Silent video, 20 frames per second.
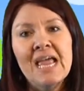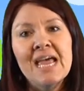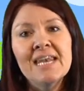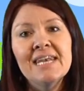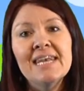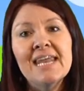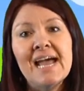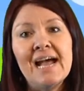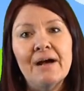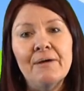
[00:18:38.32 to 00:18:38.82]

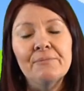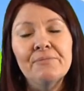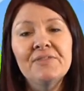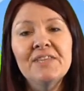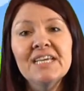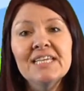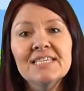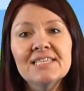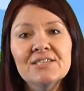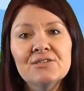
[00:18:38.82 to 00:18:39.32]
Now,
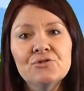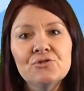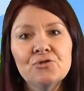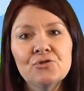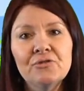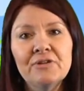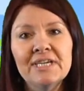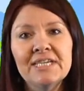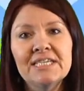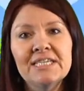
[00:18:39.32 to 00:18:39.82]
this
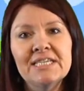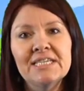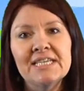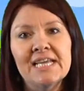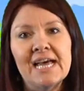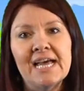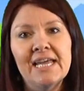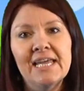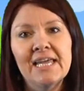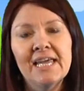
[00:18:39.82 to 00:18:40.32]
story
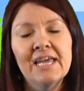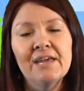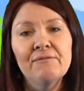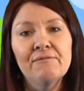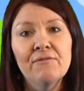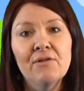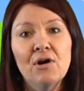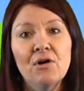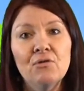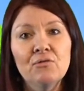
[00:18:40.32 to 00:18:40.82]
today
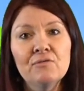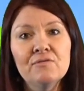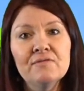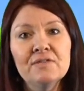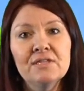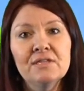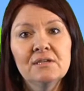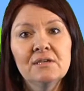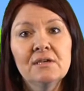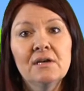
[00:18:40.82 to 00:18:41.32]

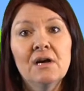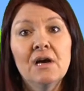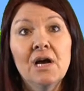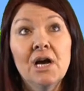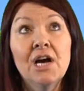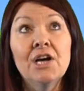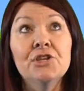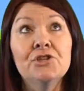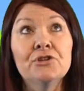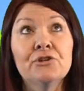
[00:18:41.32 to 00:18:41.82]
involves
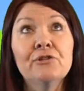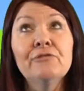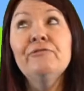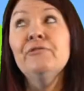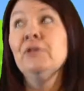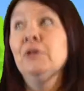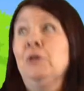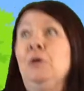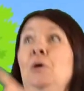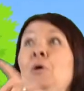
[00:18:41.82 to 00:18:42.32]
a dove.
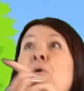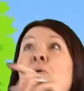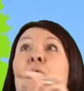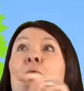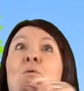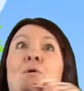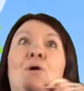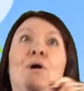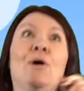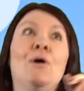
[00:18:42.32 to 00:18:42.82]

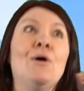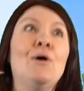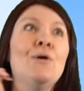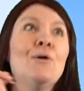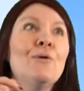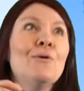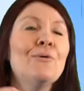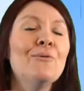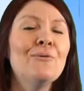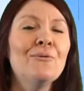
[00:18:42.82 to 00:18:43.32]

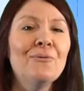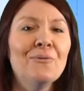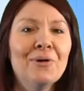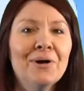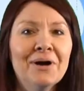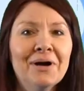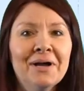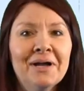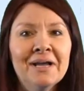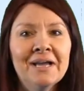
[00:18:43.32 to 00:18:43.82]
Woo!
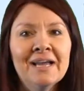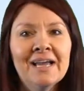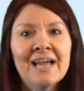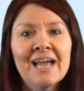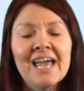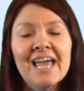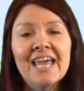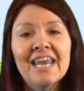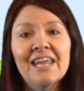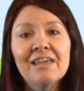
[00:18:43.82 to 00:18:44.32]

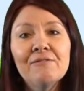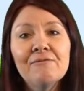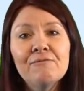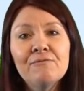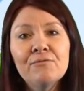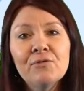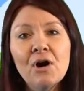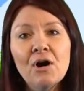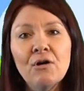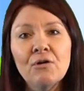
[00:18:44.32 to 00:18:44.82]
It
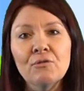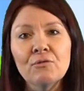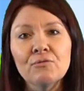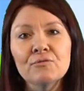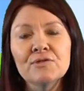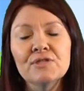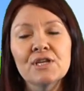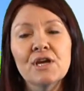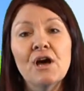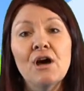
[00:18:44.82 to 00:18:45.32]

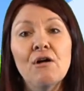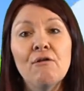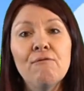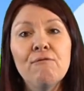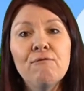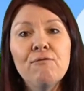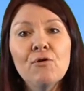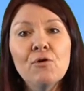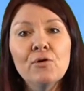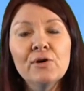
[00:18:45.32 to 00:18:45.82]
involves a
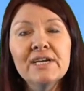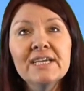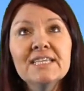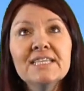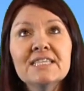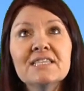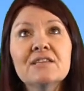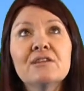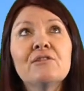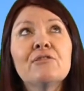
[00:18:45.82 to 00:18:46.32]

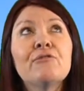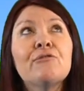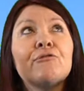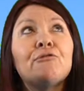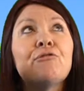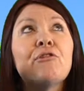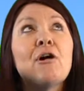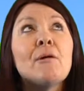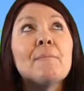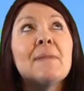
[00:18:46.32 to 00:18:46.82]
voice
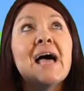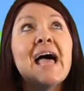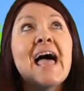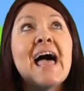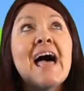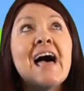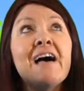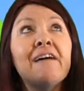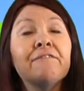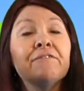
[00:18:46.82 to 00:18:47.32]
from
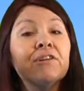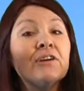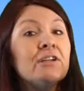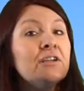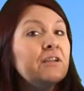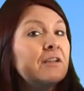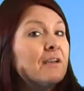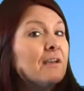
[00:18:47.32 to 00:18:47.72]
heaven.